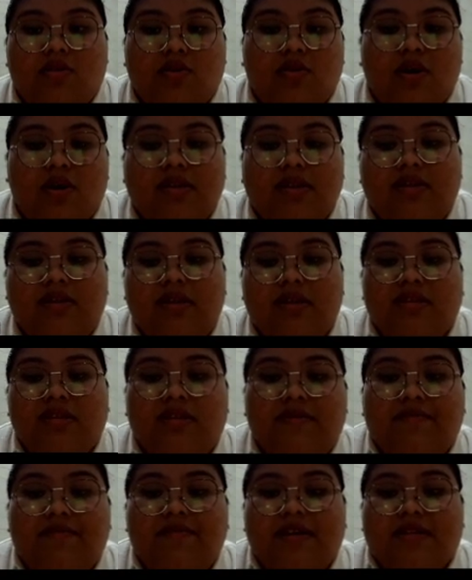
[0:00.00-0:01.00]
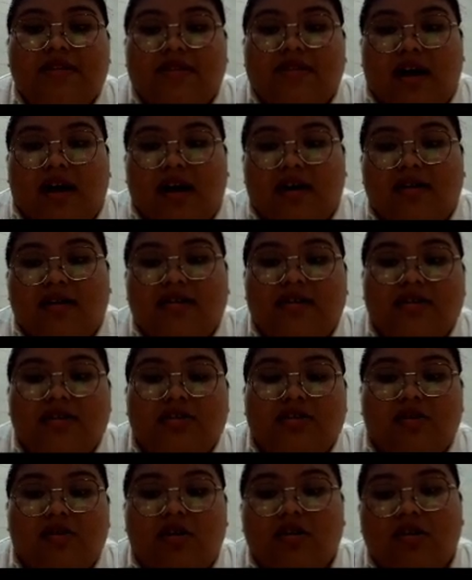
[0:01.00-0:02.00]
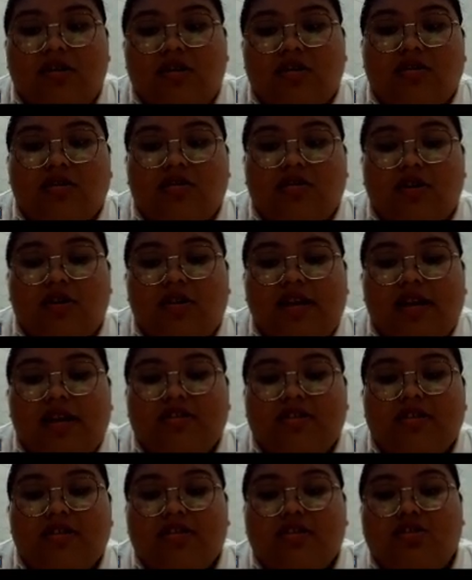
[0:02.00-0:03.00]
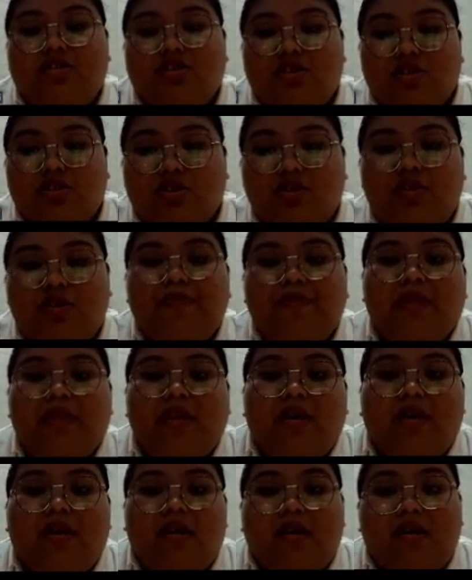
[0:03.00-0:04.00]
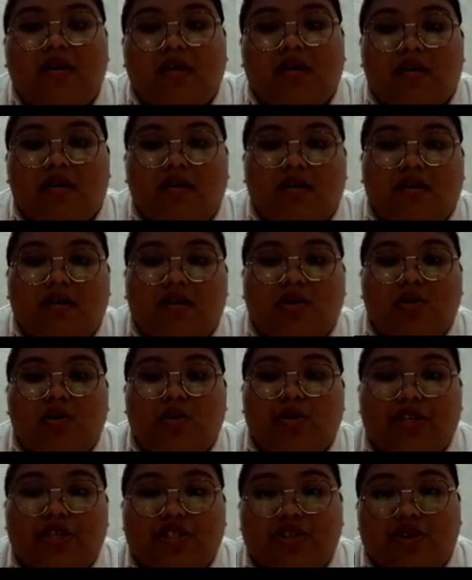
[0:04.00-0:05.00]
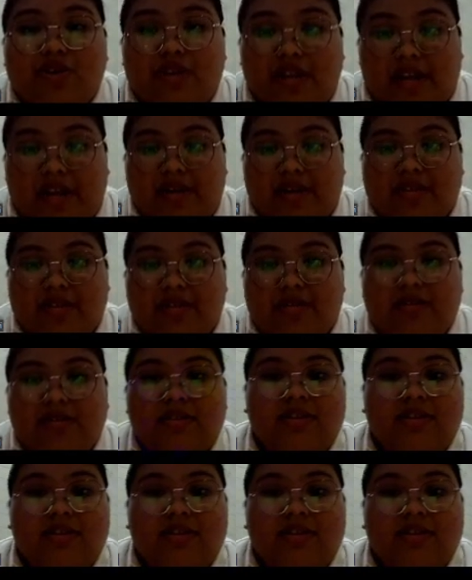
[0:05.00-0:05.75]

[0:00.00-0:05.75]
Quantitative data is collected through questionnaires.